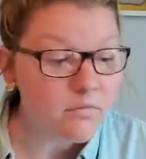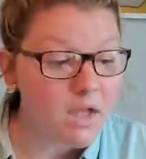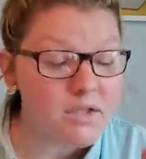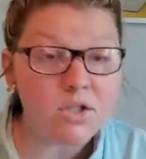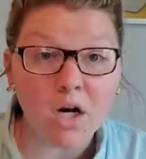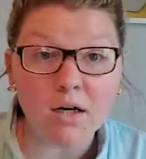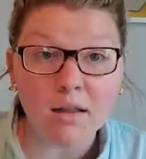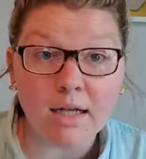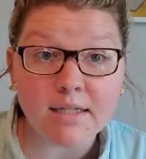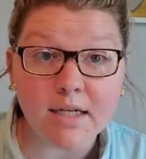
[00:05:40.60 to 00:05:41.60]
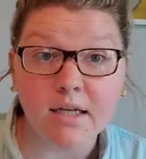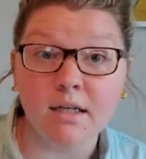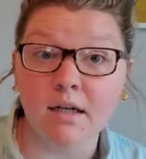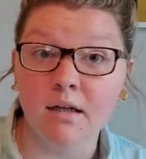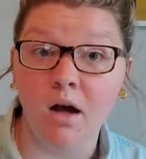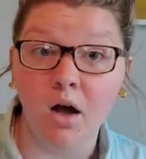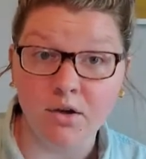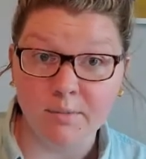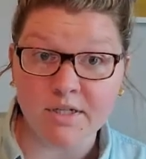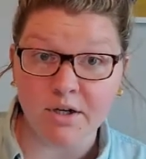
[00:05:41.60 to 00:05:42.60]
start collecting all
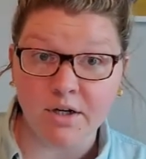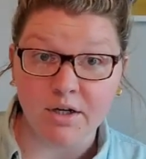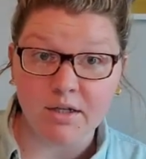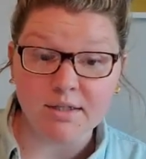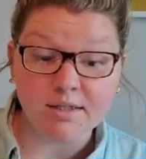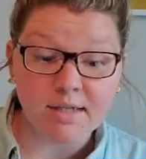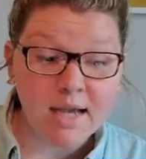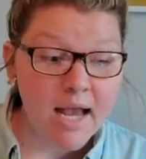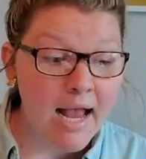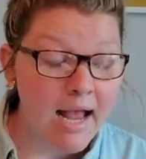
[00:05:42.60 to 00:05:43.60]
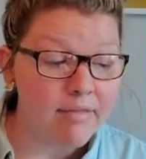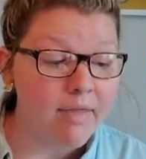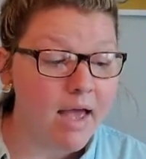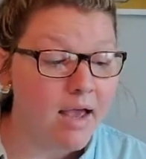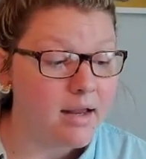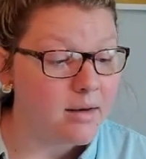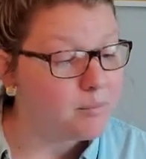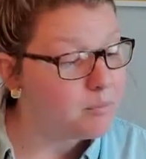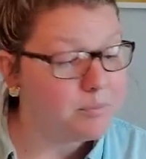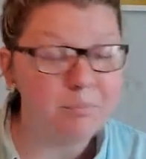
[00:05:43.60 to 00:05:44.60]
your materials and
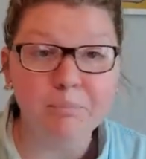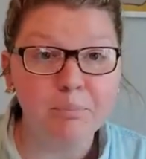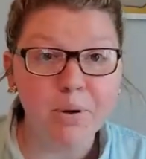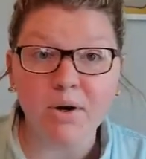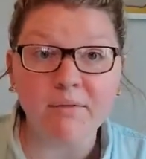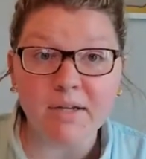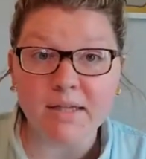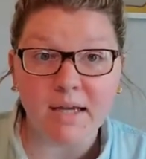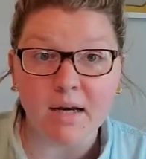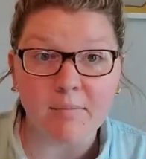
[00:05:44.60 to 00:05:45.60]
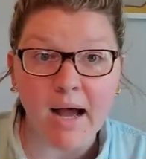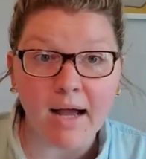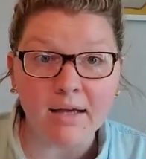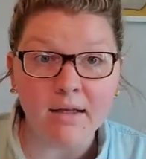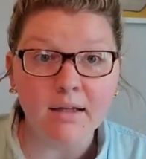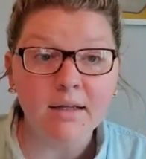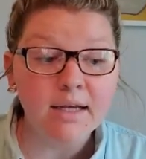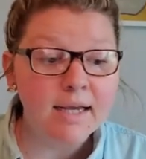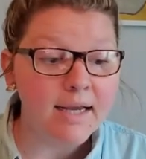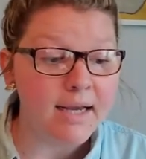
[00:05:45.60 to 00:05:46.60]
then put everything in a pile
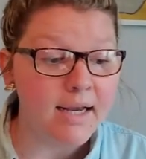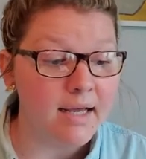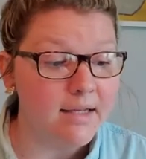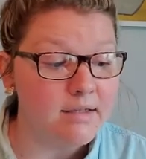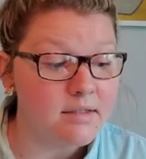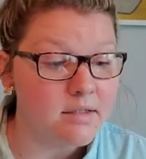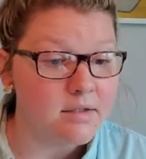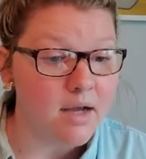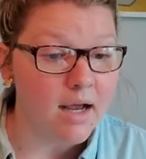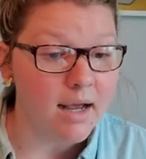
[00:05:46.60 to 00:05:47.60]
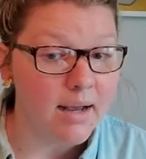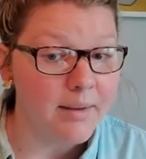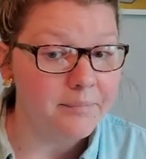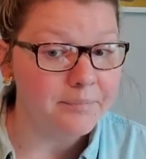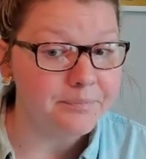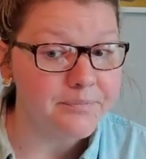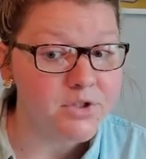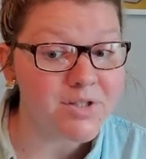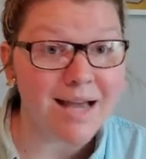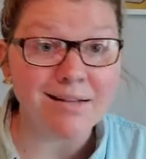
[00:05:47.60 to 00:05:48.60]
and
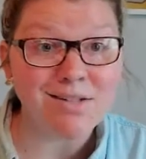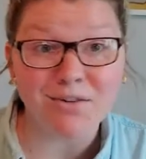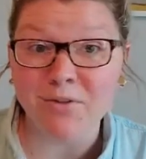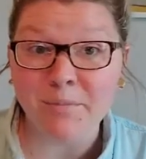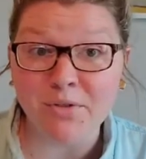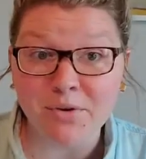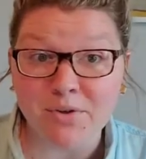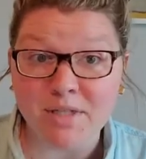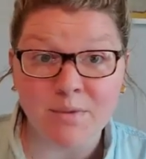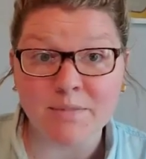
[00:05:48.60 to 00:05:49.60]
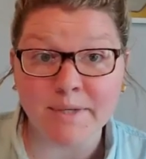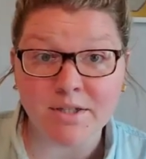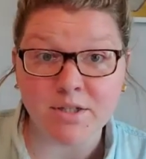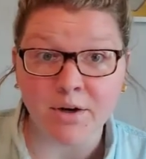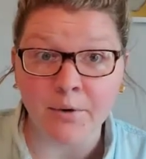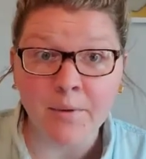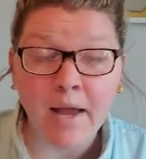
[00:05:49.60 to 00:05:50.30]
just kind of start flipping through, see what speaks to you.